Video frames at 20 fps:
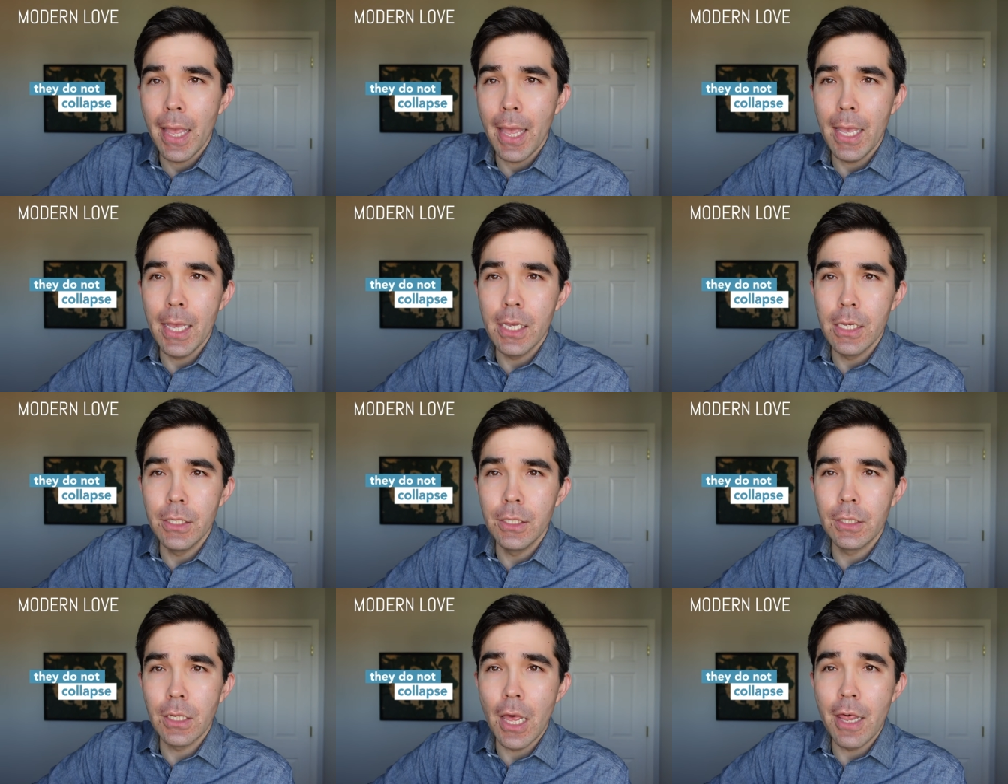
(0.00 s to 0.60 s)

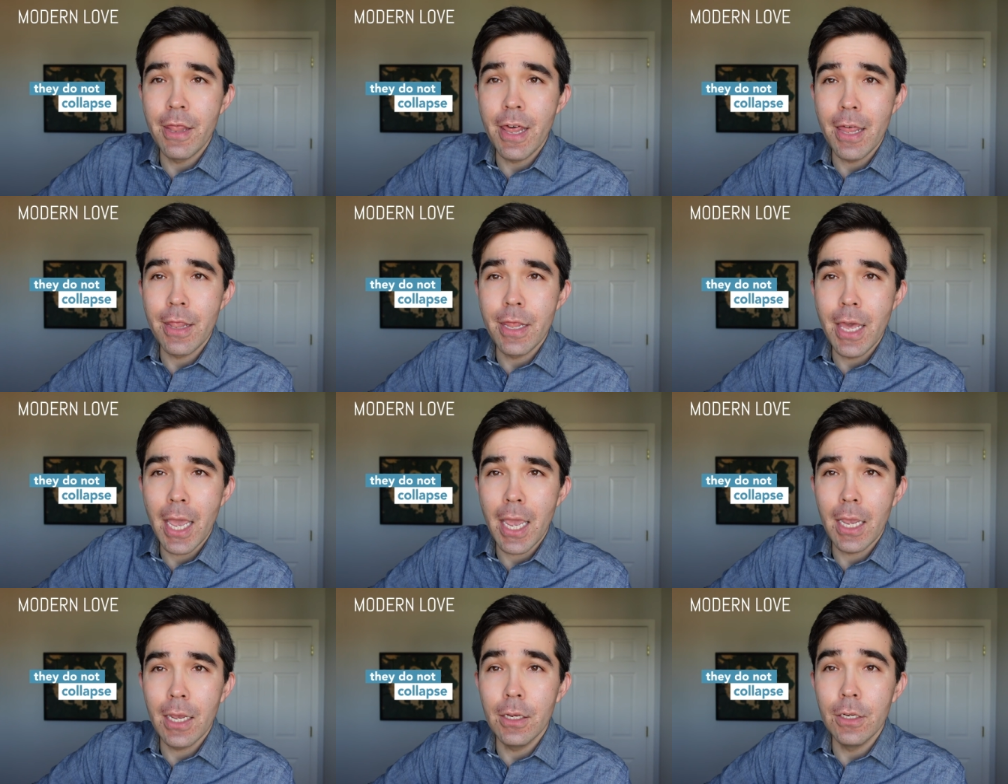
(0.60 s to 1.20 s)
is that
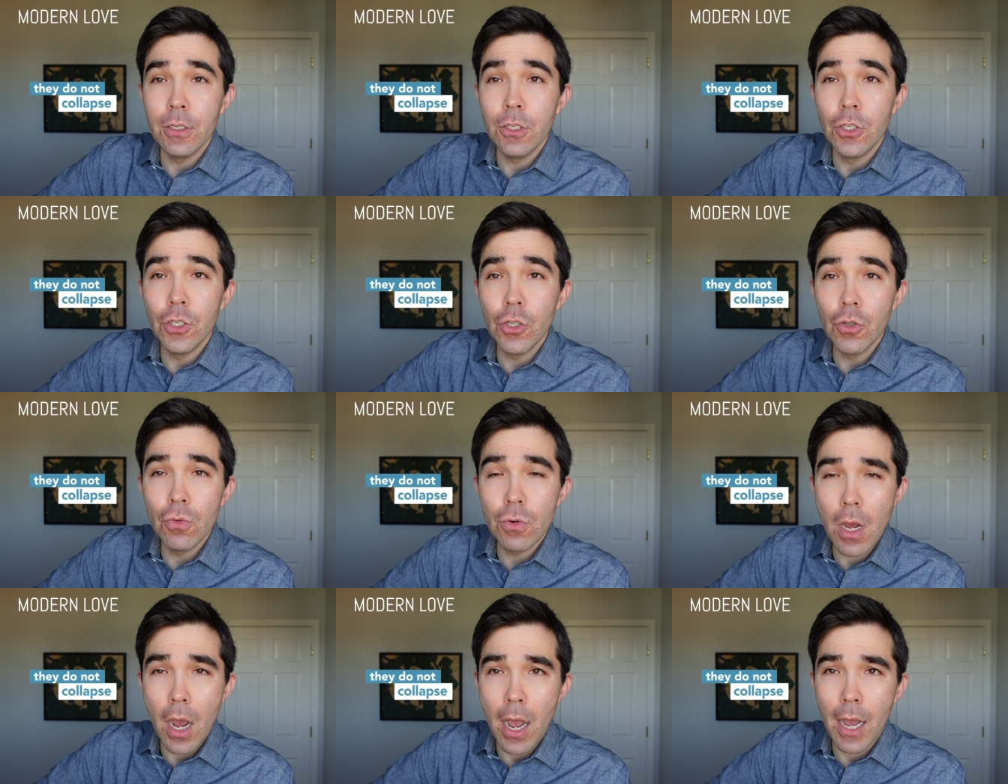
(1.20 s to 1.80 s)
they
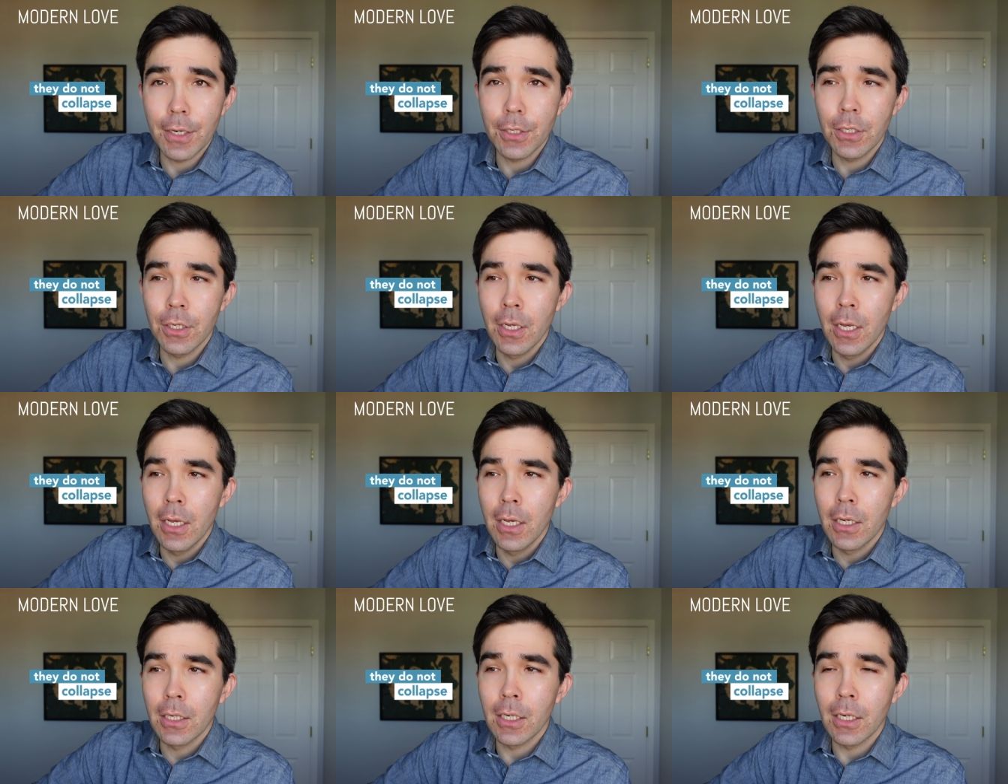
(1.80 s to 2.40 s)
do not
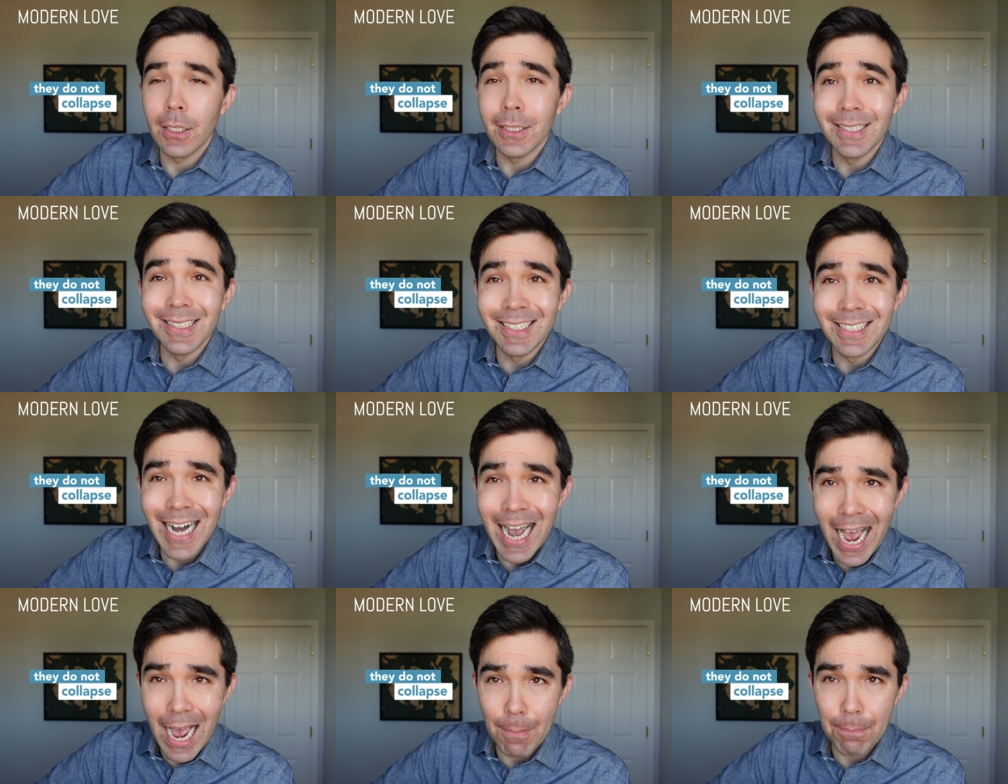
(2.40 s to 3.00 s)

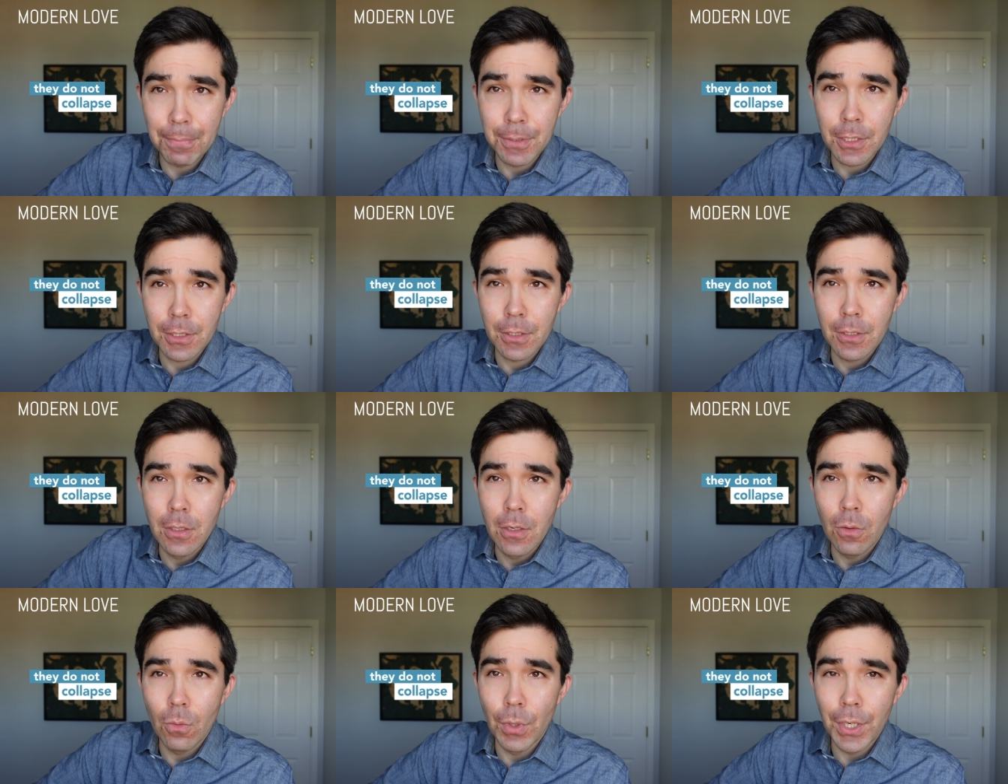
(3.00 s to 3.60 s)

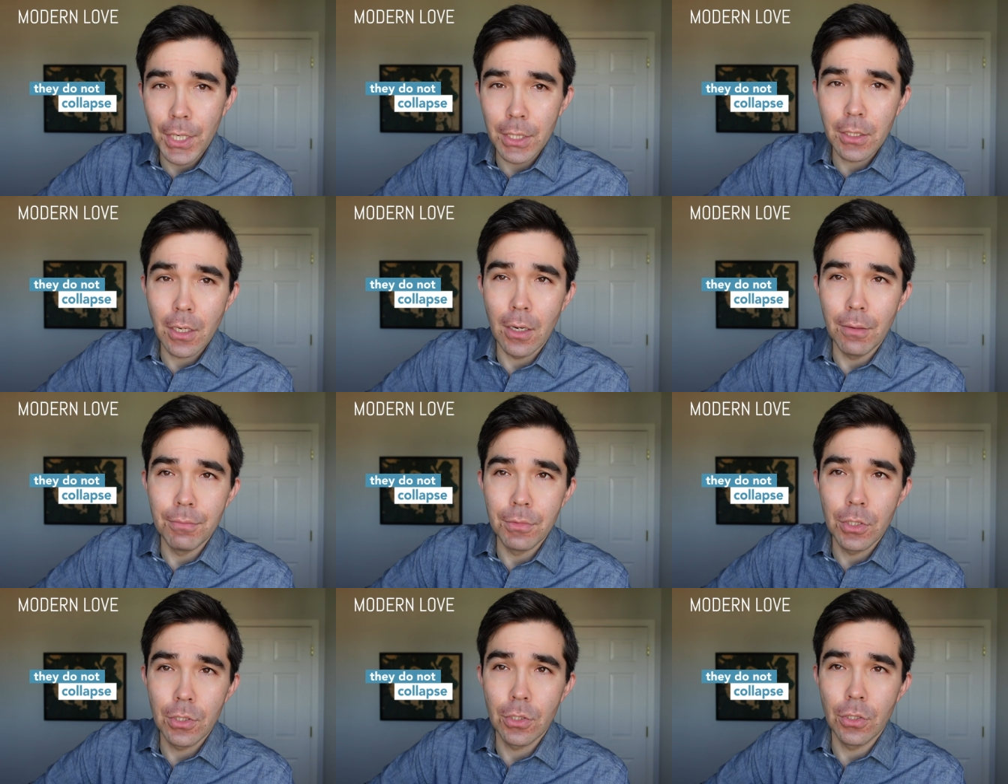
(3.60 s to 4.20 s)
collapse when it
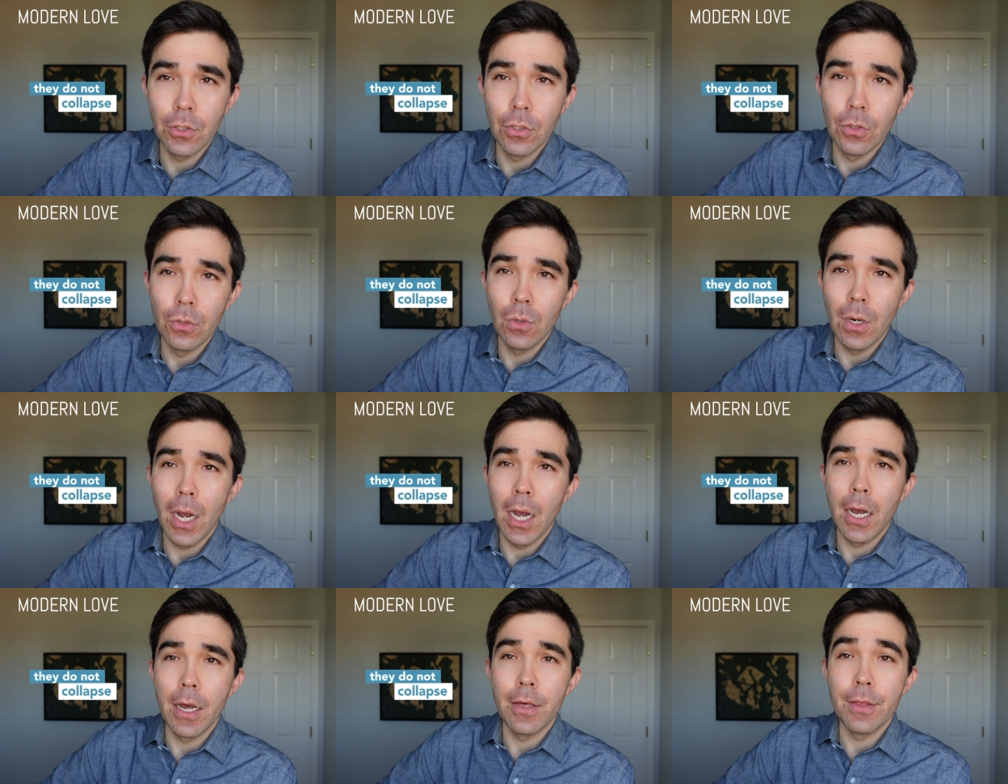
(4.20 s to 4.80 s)
comes to
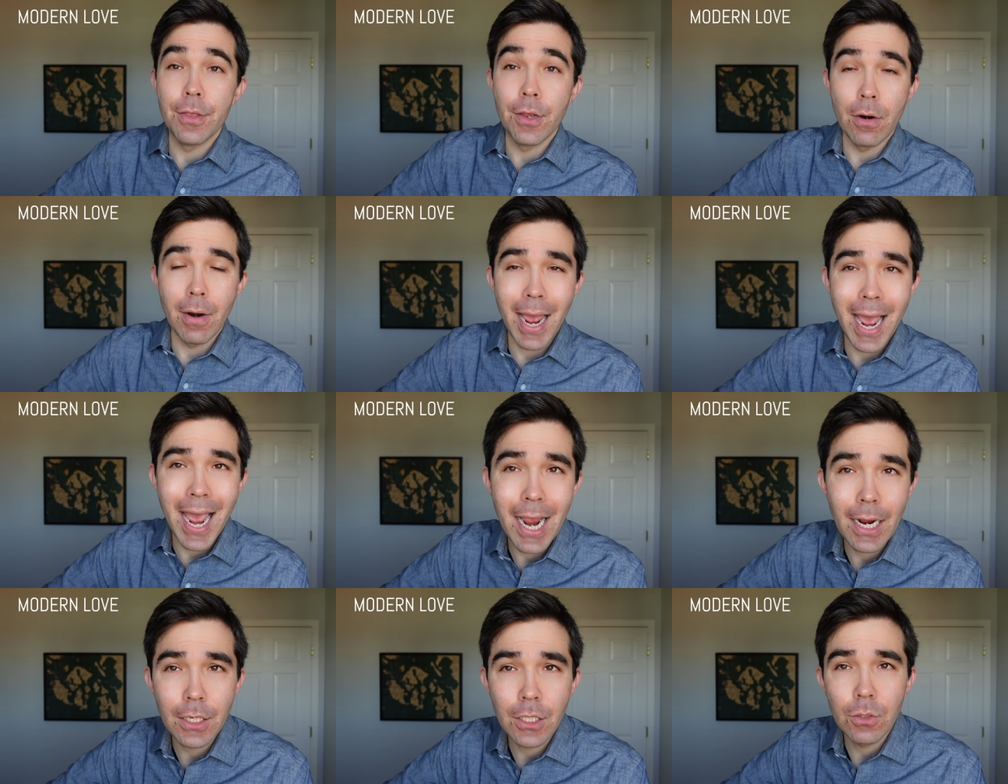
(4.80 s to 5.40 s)
uh, their
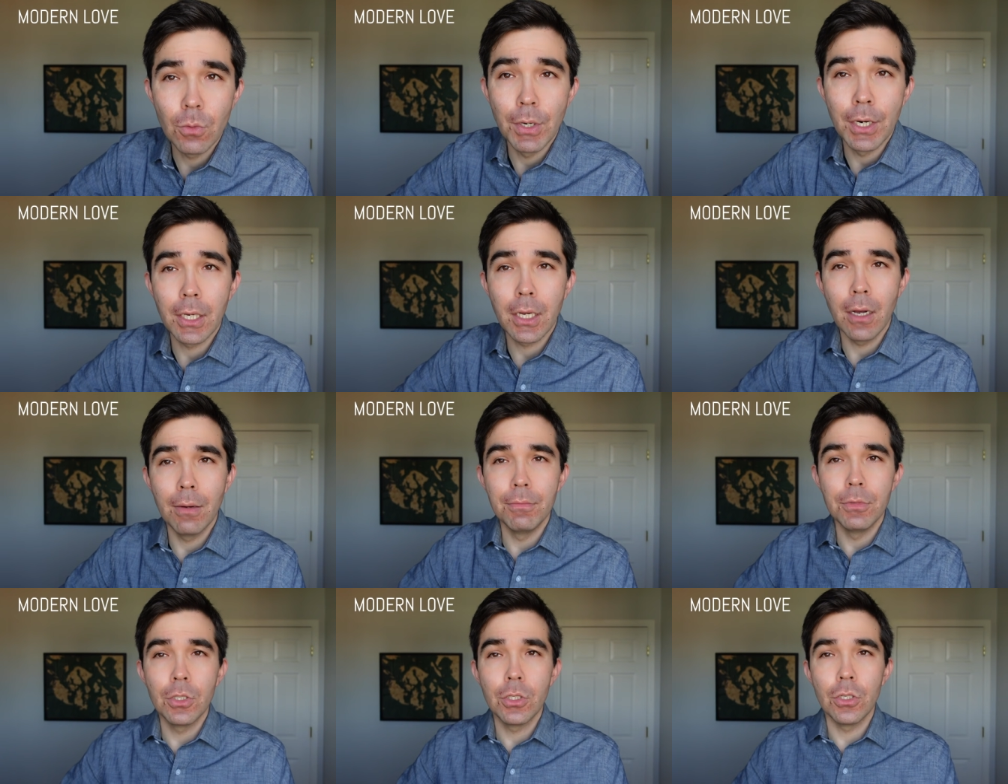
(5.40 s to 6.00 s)
ex, when it
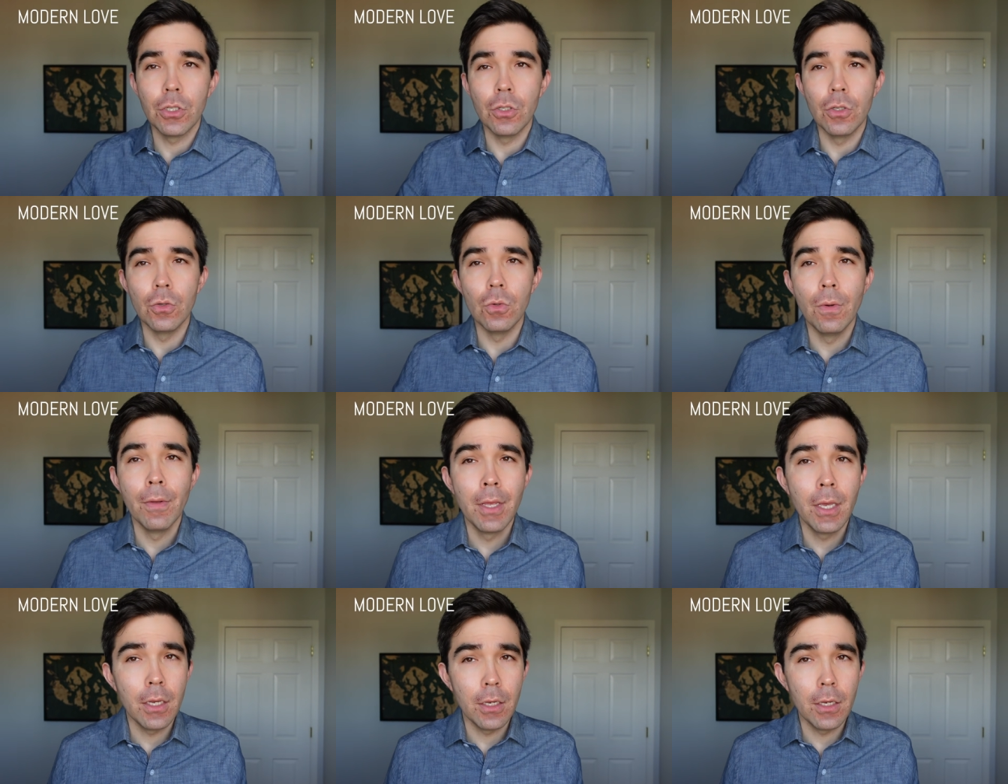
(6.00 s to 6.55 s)
comes to,